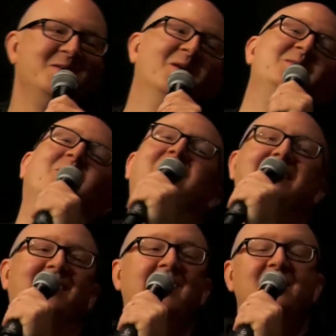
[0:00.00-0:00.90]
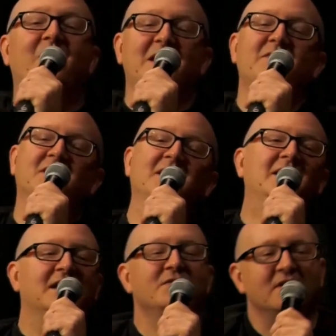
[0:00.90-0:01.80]
No.
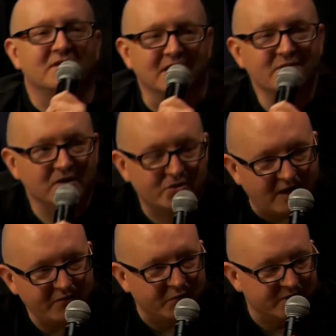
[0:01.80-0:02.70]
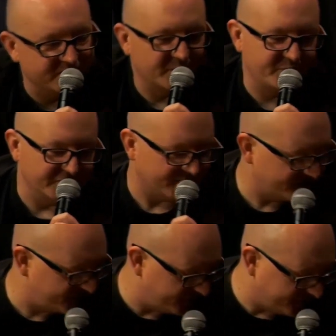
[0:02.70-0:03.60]
Even the Traveler isn't a perfect sphere.